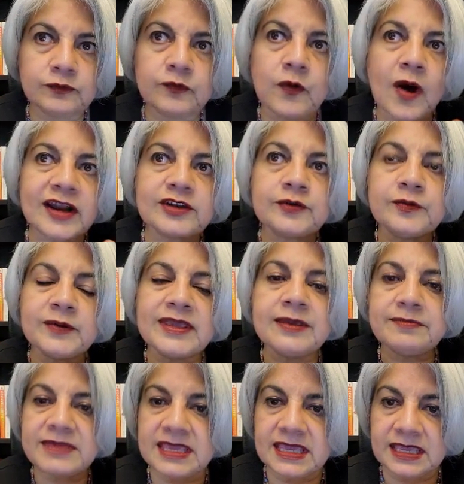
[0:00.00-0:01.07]
what
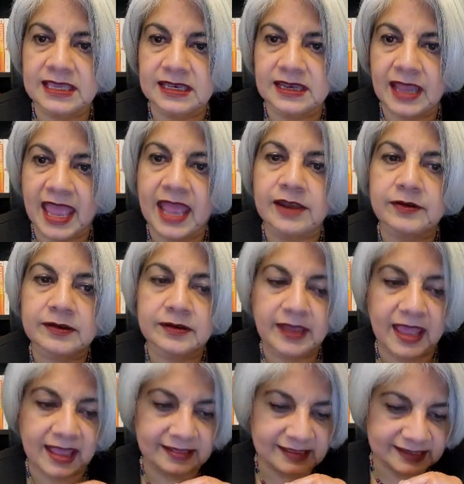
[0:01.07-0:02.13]
we mean and,
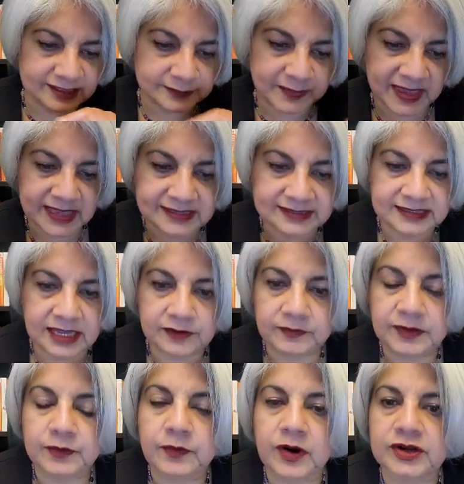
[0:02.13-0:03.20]
and the space that
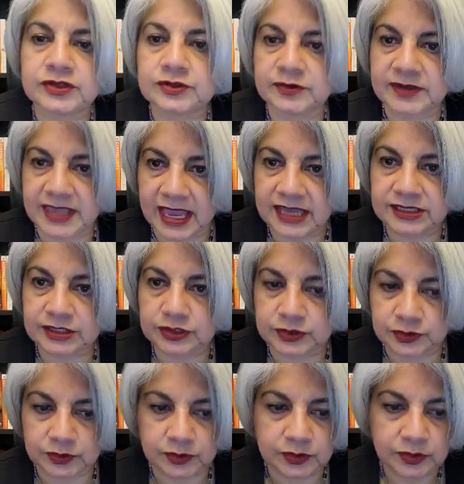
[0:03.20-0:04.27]
we want to get
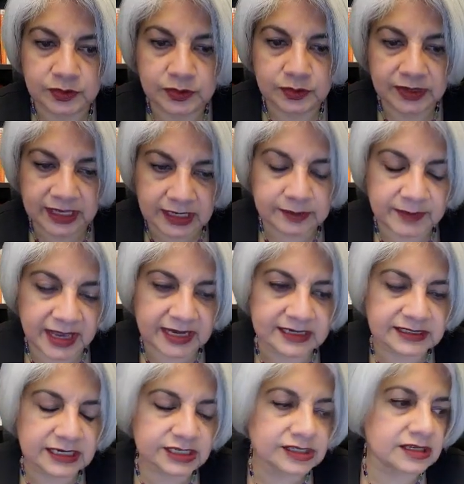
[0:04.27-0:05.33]
to in
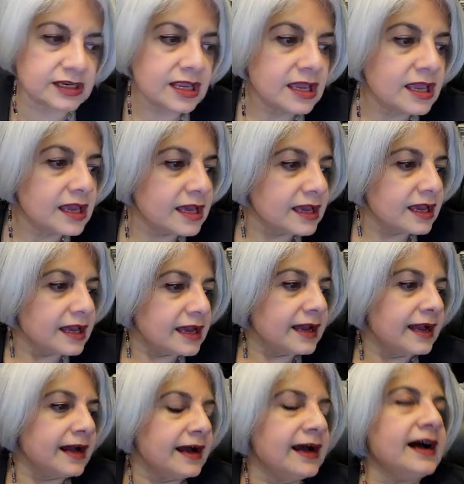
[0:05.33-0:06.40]
meditation.
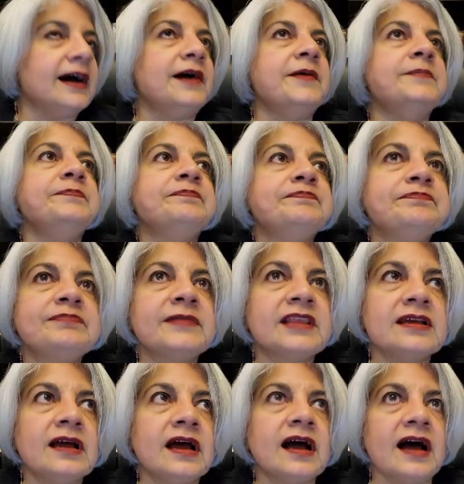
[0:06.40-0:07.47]
Um,
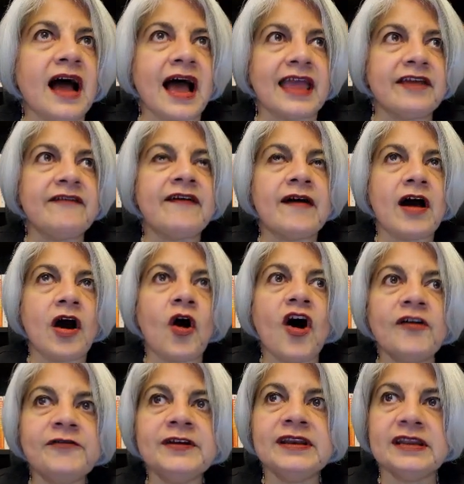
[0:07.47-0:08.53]
I've
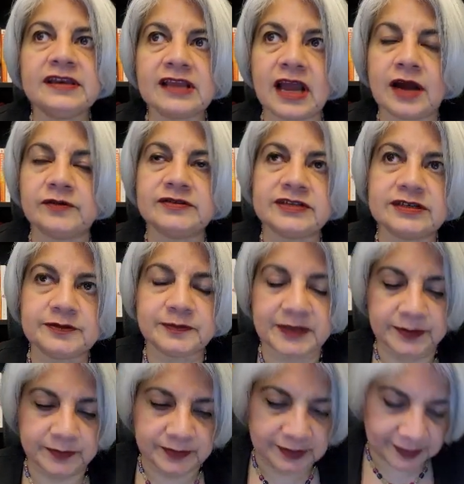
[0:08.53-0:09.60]
often encountered
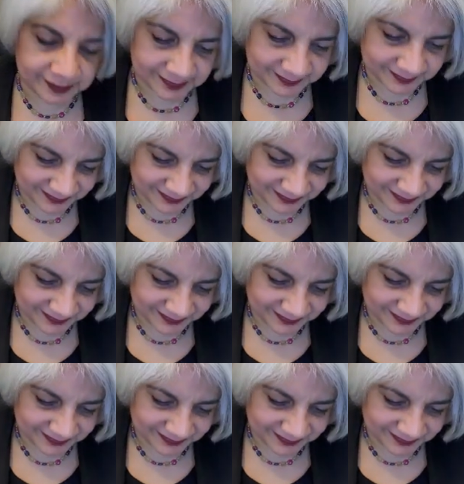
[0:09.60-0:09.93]
people,